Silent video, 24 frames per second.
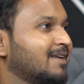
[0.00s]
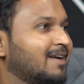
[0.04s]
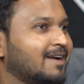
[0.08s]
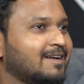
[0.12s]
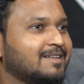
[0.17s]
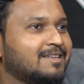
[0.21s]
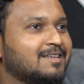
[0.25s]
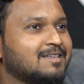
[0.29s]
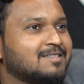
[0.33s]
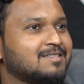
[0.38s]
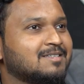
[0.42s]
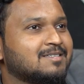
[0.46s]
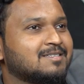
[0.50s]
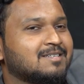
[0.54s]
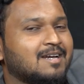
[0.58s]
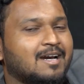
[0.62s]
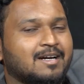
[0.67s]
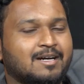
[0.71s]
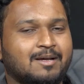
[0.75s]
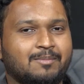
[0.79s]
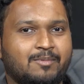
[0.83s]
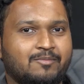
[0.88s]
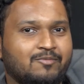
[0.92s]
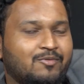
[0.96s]
Right? There's a
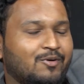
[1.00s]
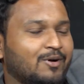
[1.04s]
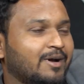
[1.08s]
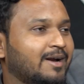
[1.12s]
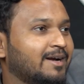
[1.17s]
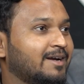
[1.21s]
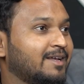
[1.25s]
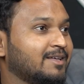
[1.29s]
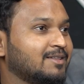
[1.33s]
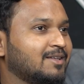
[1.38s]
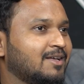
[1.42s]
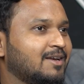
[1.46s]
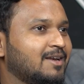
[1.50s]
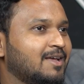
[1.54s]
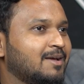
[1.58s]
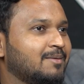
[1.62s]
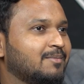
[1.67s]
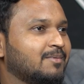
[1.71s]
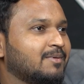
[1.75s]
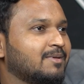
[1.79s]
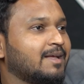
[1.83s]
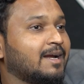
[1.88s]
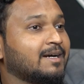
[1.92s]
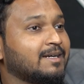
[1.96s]
startup, I'm forgetting the
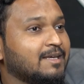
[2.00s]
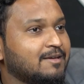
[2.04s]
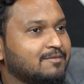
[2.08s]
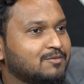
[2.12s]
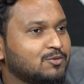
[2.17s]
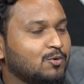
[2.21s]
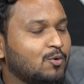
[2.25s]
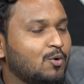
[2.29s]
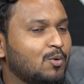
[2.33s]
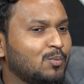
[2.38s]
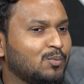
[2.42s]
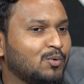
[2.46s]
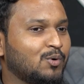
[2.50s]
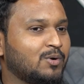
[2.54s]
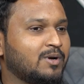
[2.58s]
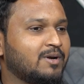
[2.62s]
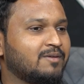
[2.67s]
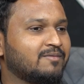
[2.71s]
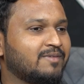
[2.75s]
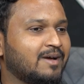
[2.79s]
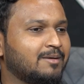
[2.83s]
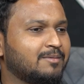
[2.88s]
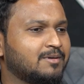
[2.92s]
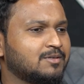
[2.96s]
name, that gives you home loan
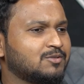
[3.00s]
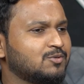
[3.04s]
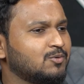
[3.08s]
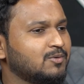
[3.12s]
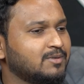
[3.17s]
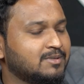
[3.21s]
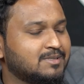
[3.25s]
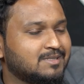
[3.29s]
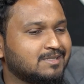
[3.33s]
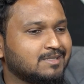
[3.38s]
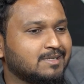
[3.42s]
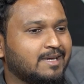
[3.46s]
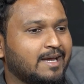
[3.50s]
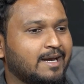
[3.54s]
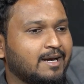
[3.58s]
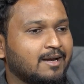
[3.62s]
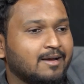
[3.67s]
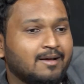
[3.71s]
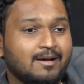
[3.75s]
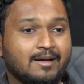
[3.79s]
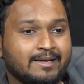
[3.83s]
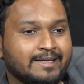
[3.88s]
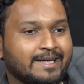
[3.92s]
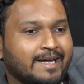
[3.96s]
in 5 minutes. So it's
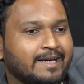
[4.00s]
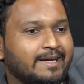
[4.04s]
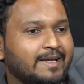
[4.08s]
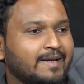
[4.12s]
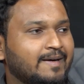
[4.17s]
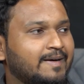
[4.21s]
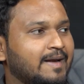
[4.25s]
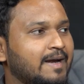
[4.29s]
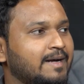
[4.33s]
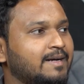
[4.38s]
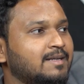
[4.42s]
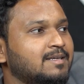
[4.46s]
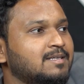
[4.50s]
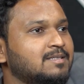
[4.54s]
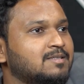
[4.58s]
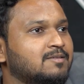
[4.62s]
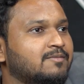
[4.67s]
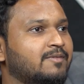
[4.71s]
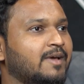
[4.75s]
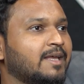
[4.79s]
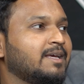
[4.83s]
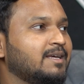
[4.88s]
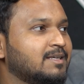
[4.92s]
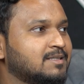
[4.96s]
getting debt is
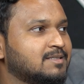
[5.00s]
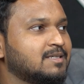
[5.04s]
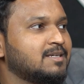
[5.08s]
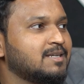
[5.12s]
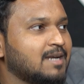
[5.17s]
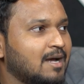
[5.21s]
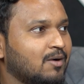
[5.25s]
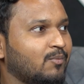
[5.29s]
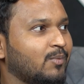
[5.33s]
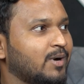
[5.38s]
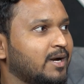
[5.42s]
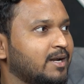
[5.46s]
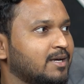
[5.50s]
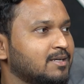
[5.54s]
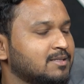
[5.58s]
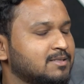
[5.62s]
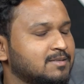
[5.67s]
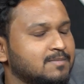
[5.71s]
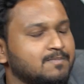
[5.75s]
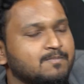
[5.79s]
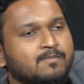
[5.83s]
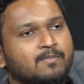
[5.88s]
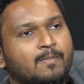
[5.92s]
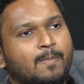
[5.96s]
very easy
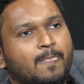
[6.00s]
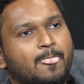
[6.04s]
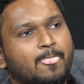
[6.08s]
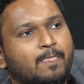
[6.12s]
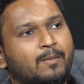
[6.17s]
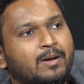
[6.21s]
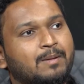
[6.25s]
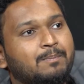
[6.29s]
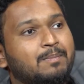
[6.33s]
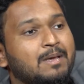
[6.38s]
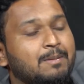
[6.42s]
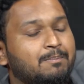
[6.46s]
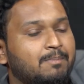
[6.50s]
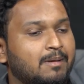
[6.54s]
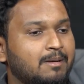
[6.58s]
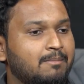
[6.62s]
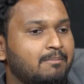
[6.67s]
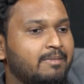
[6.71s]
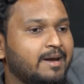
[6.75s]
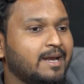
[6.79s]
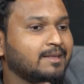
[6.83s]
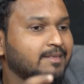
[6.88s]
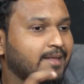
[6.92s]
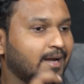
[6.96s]
nowadays, but people
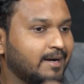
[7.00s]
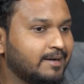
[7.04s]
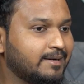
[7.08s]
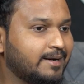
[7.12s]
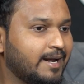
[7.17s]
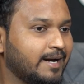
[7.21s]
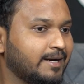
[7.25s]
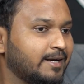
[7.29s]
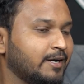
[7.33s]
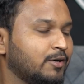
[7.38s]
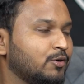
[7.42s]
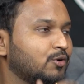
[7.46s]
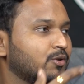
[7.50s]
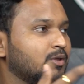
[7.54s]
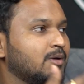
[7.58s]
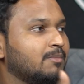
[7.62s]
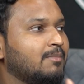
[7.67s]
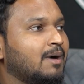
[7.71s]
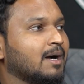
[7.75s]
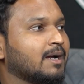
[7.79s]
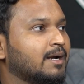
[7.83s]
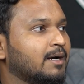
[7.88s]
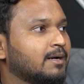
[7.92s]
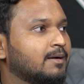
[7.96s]
bring that debt into the
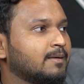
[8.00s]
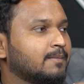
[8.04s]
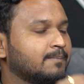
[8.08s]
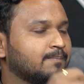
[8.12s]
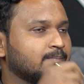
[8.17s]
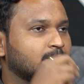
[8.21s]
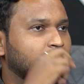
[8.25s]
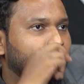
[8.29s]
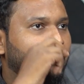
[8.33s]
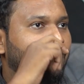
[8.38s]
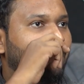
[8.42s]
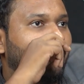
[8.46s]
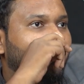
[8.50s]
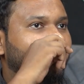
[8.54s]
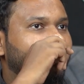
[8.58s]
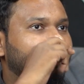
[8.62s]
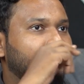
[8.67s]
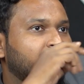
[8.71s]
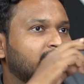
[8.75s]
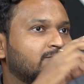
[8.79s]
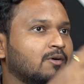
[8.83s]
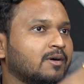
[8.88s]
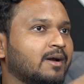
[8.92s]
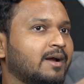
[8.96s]
market. Now, what
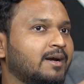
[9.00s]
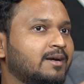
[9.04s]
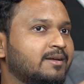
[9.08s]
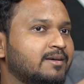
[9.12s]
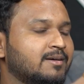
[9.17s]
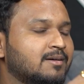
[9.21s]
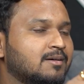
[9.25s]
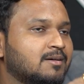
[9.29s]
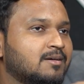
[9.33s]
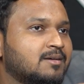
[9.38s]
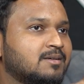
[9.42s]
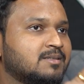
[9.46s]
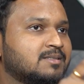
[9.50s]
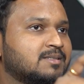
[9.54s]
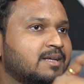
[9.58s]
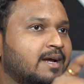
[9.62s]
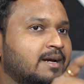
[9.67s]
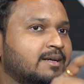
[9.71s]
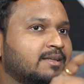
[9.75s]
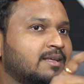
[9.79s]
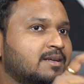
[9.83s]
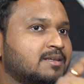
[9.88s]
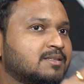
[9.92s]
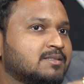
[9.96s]
they forget here is
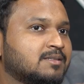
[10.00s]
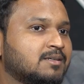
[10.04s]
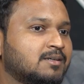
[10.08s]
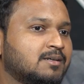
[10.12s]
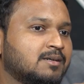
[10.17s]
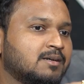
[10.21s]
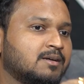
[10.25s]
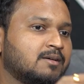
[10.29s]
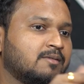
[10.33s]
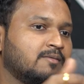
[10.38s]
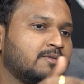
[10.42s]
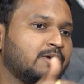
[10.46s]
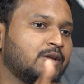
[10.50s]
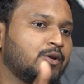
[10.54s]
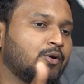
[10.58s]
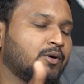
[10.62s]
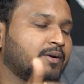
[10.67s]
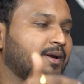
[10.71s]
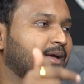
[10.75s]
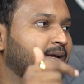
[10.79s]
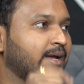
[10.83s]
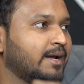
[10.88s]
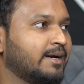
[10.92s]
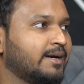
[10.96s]
that you're
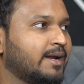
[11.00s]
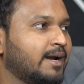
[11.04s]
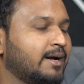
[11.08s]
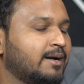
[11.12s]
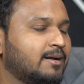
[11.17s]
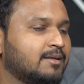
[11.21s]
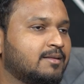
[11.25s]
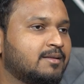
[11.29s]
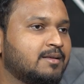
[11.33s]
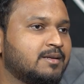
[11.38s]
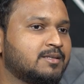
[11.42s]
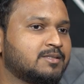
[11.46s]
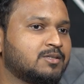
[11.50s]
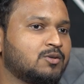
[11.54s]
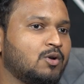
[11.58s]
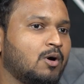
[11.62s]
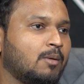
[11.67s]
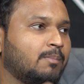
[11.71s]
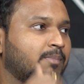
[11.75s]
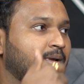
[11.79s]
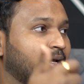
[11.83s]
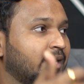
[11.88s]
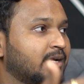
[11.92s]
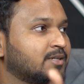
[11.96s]
taking debt, there is an
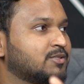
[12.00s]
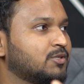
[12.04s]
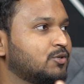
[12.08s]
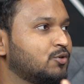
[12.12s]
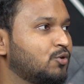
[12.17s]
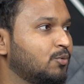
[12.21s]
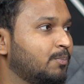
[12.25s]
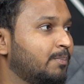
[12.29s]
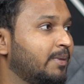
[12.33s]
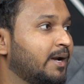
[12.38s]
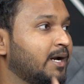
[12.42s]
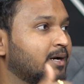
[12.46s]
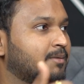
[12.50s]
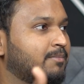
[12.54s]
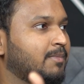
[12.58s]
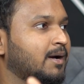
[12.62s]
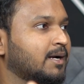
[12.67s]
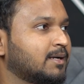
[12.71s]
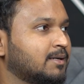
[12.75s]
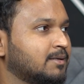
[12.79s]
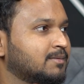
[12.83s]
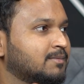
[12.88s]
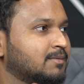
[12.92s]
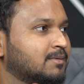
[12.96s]
obligation to pay it
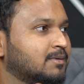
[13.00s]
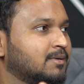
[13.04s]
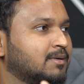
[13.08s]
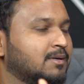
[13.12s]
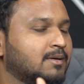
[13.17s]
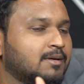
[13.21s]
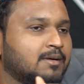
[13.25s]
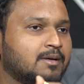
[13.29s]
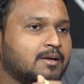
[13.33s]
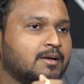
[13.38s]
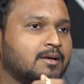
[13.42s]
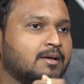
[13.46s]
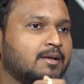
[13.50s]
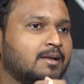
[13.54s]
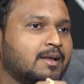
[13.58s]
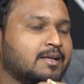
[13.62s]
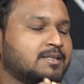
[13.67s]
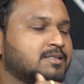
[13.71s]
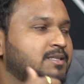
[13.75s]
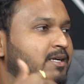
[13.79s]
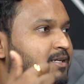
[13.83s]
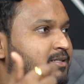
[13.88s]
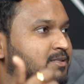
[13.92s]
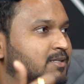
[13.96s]
back.
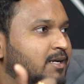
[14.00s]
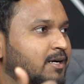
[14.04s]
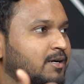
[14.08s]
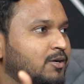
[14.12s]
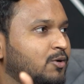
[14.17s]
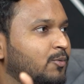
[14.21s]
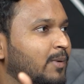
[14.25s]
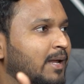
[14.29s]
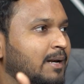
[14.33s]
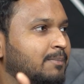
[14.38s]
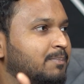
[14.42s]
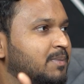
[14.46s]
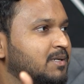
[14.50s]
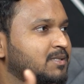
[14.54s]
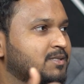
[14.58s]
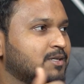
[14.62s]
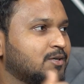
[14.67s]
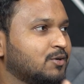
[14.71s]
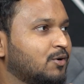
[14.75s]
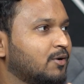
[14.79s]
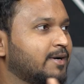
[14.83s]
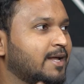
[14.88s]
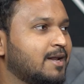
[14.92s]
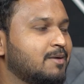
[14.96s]
Let's say it's at
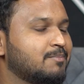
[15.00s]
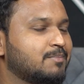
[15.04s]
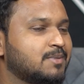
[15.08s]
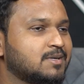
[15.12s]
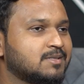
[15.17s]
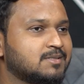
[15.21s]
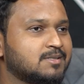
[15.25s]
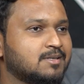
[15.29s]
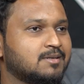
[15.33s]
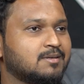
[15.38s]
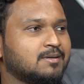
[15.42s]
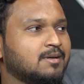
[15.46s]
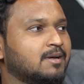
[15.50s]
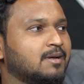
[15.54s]
12% or 10%.